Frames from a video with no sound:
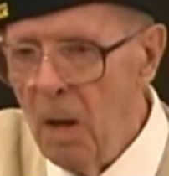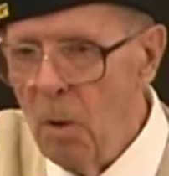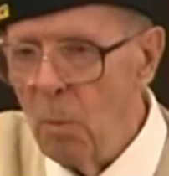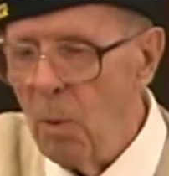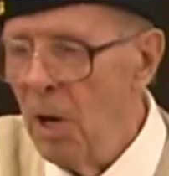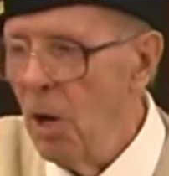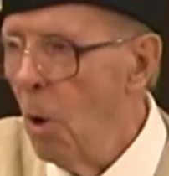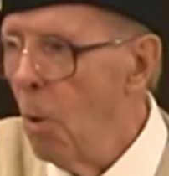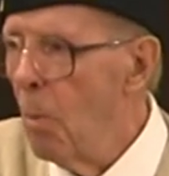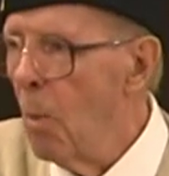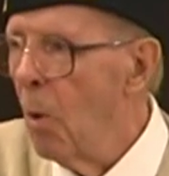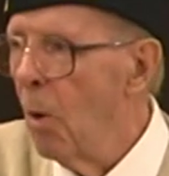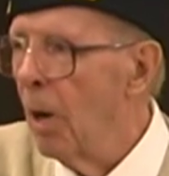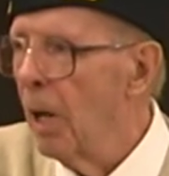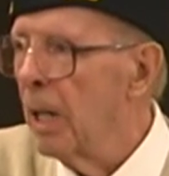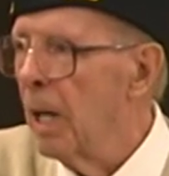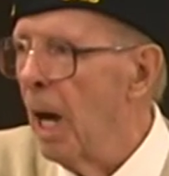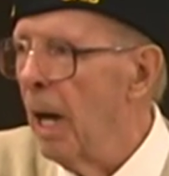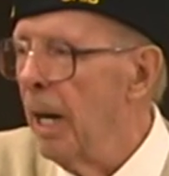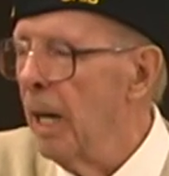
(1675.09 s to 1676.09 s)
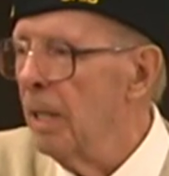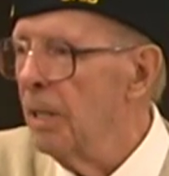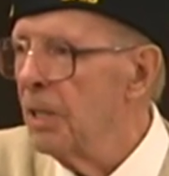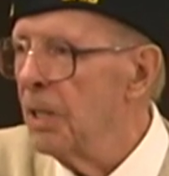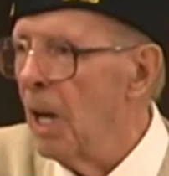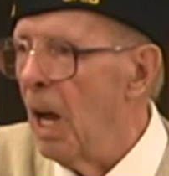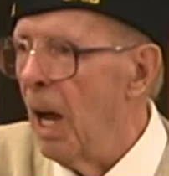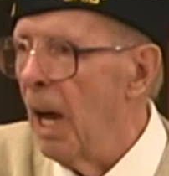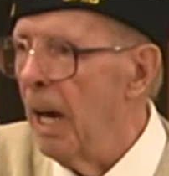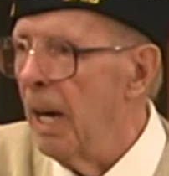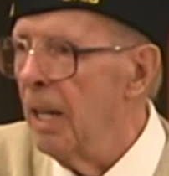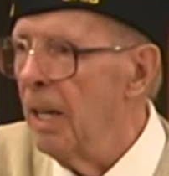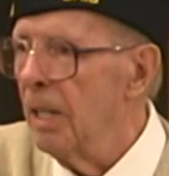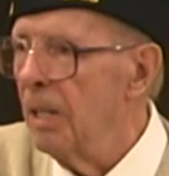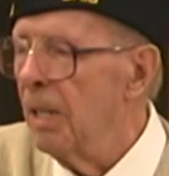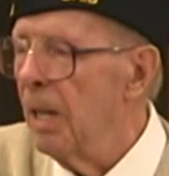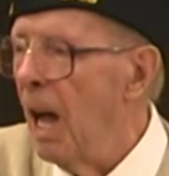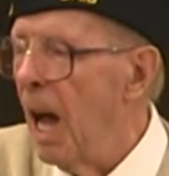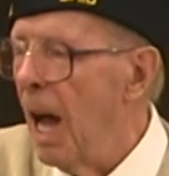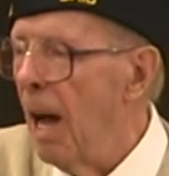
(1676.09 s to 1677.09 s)
We no more and got inside,
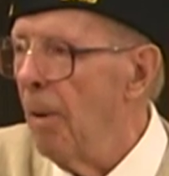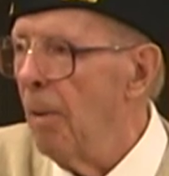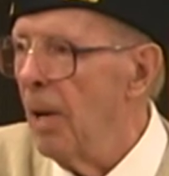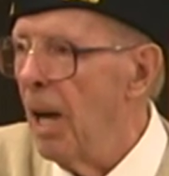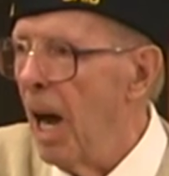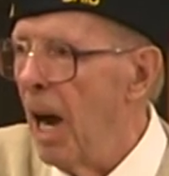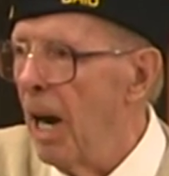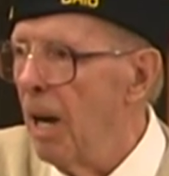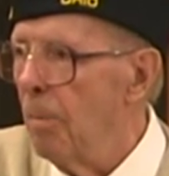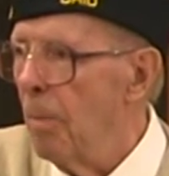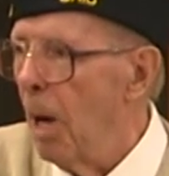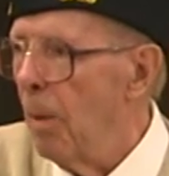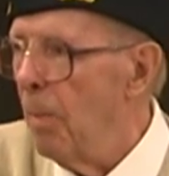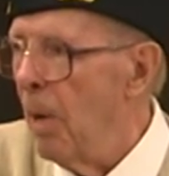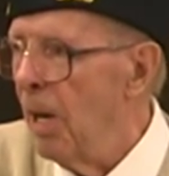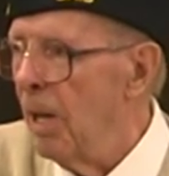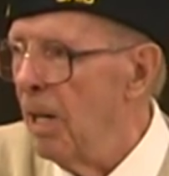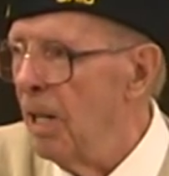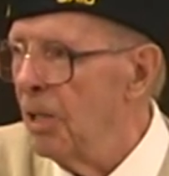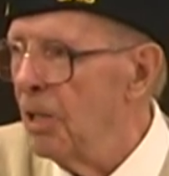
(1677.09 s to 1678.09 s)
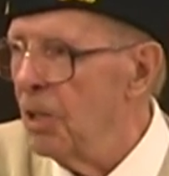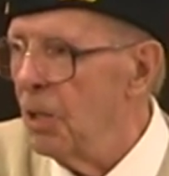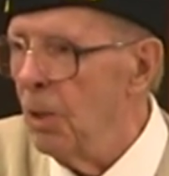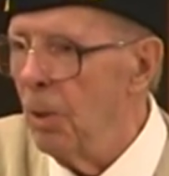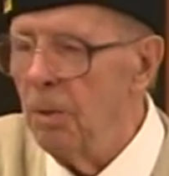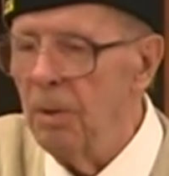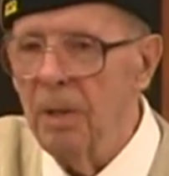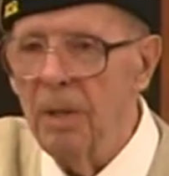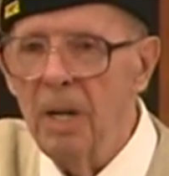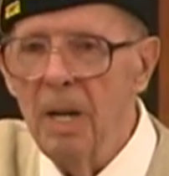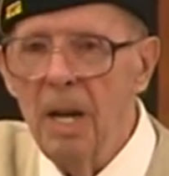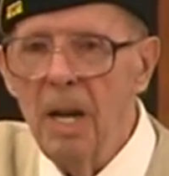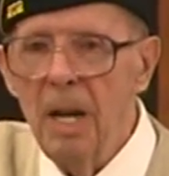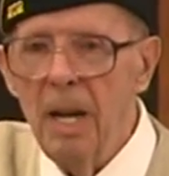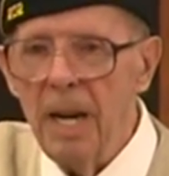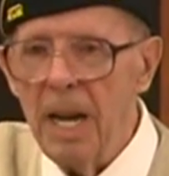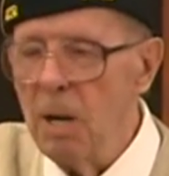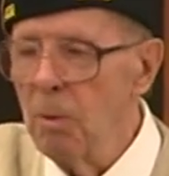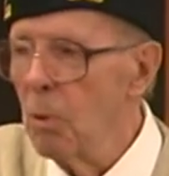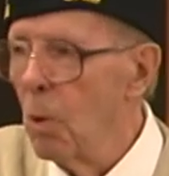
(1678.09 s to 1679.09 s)
and I, I in my bathing suit, and
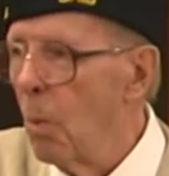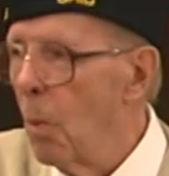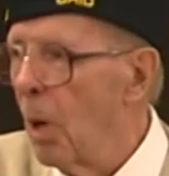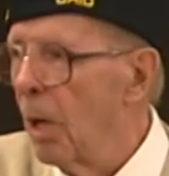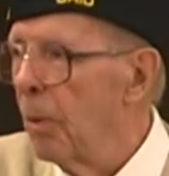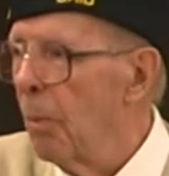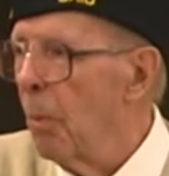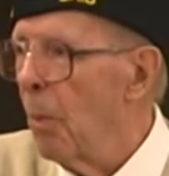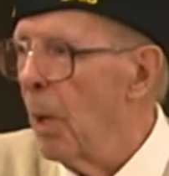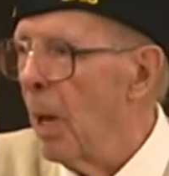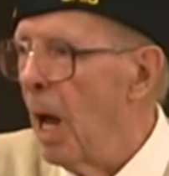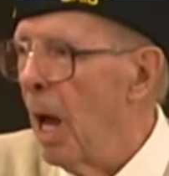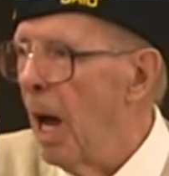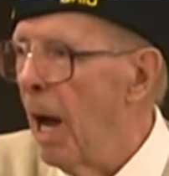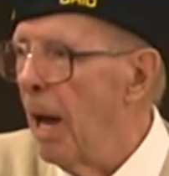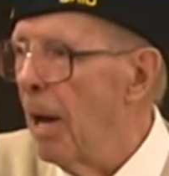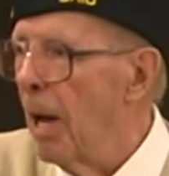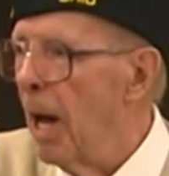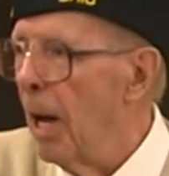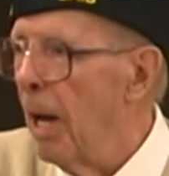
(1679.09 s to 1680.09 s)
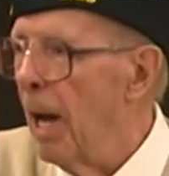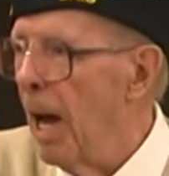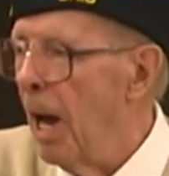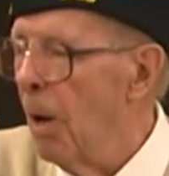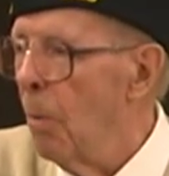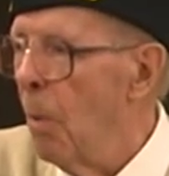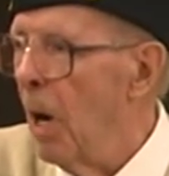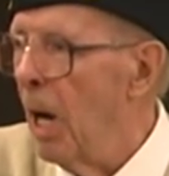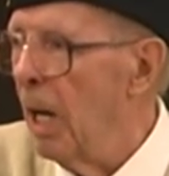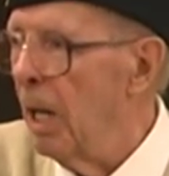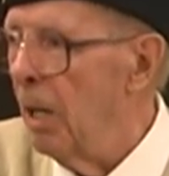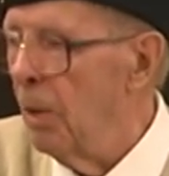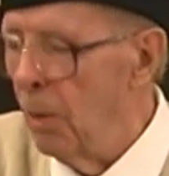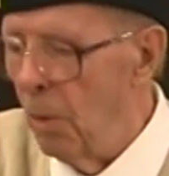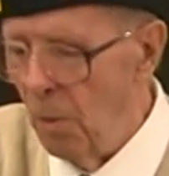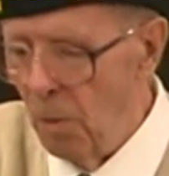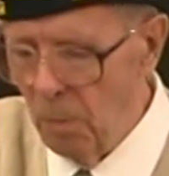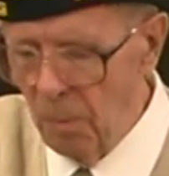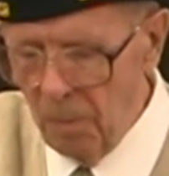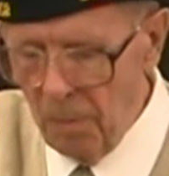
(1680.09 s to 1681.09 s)
he was working with a high, Hi-Y
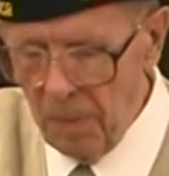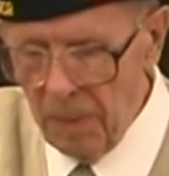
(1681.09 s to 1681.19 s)
group.